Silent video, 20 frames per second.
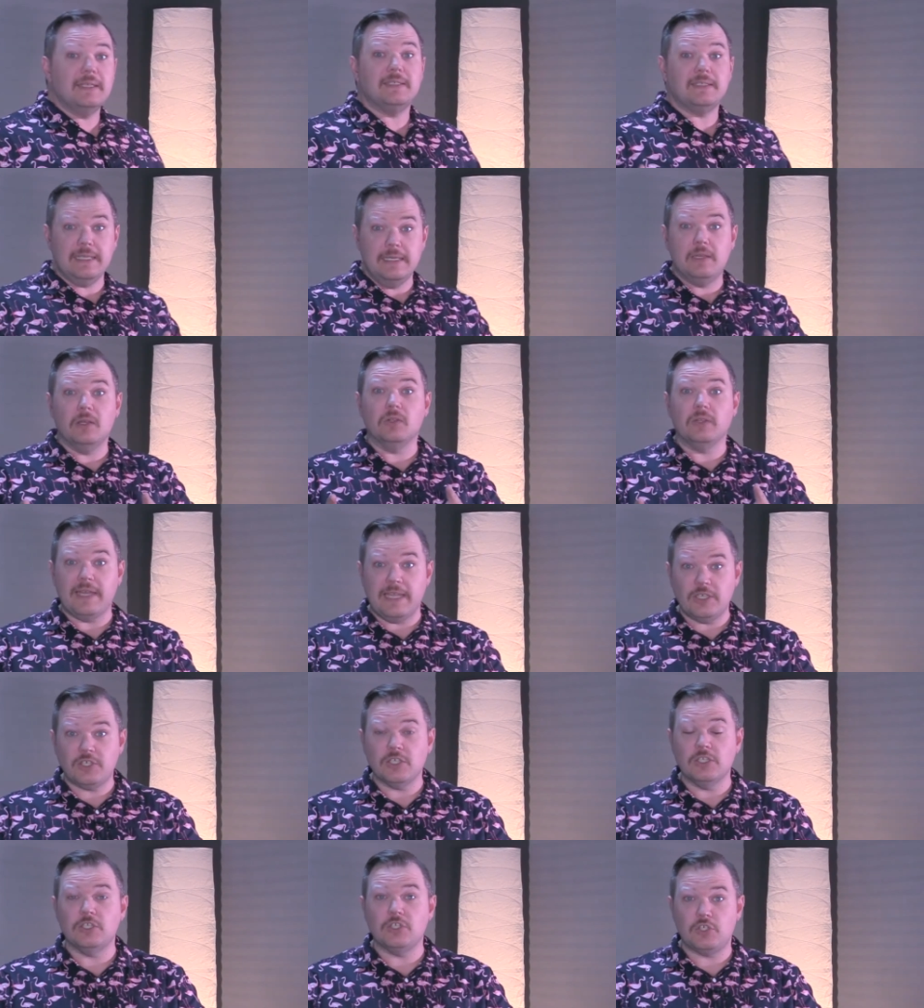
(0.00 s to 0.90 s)
See
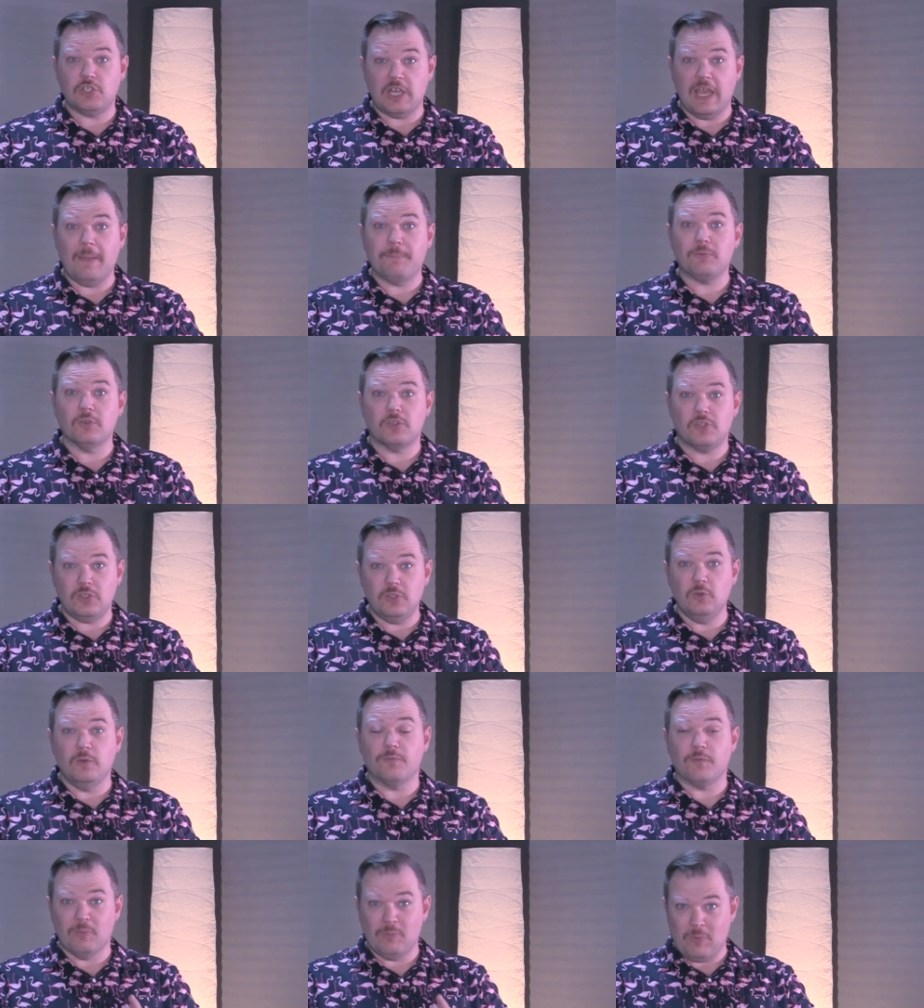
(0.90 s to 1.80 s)
Galatians chapter
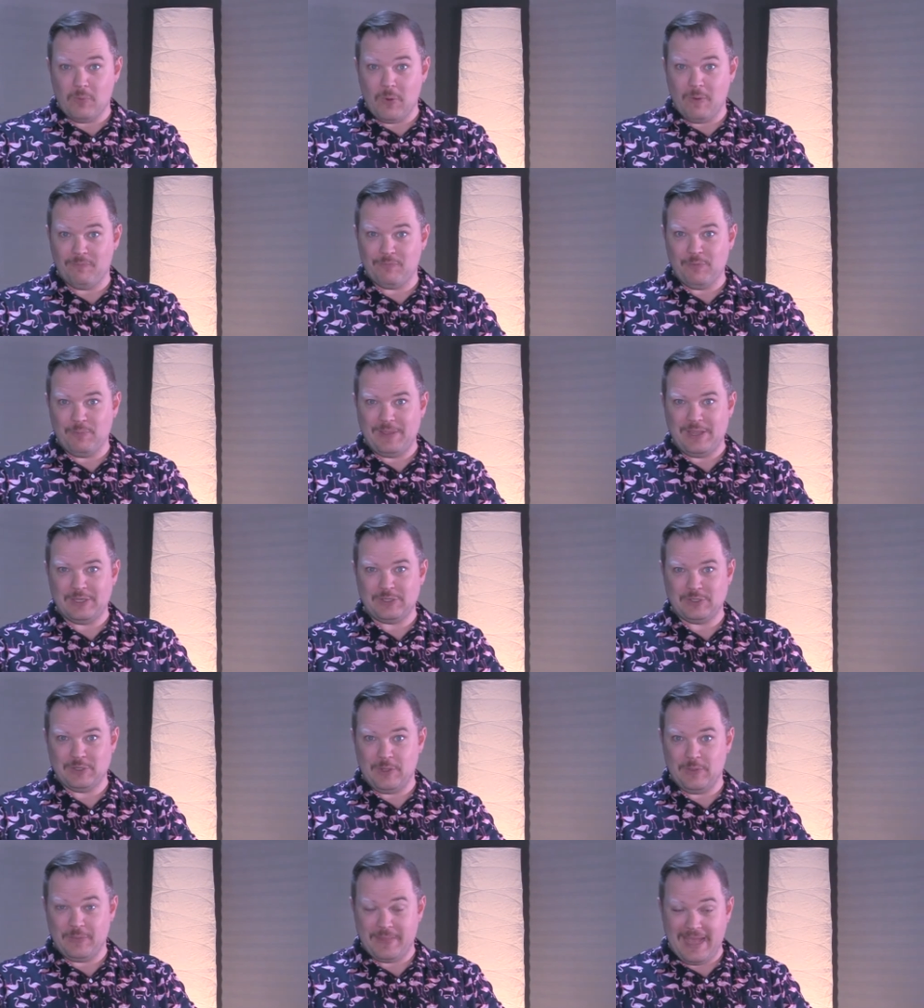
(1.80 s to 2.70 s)
2 for more information
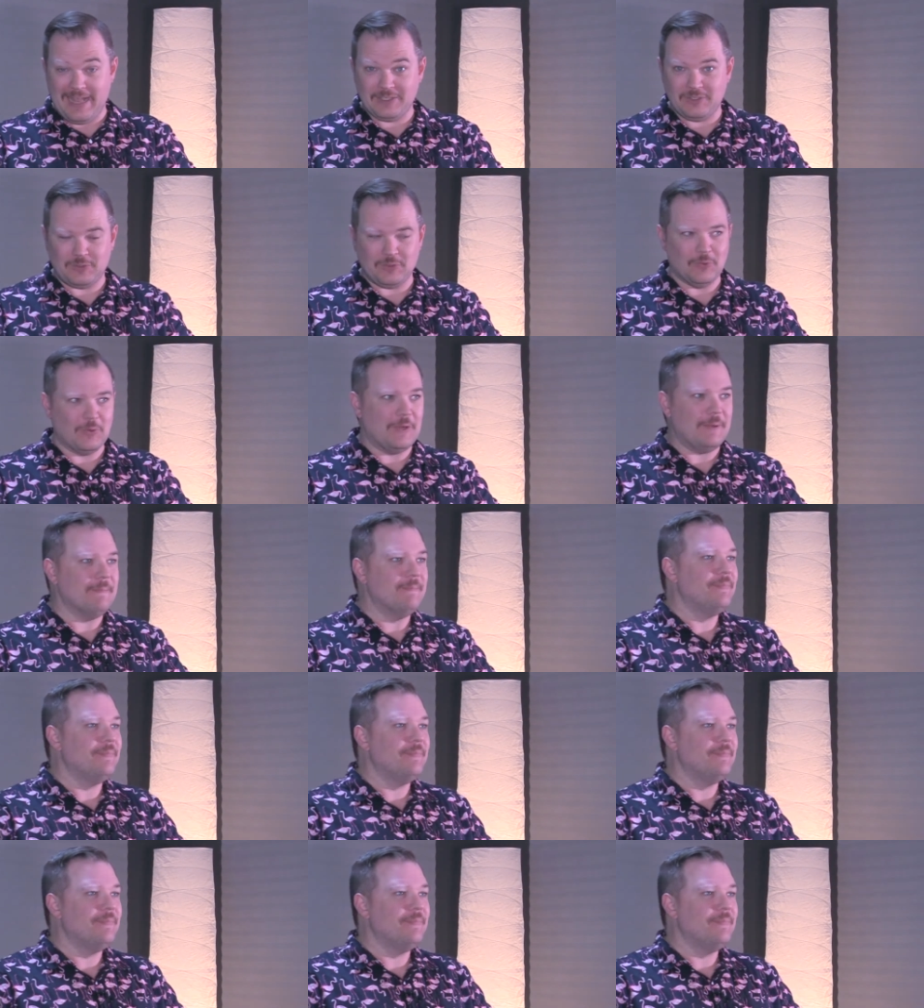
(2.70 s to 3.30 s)
on that story.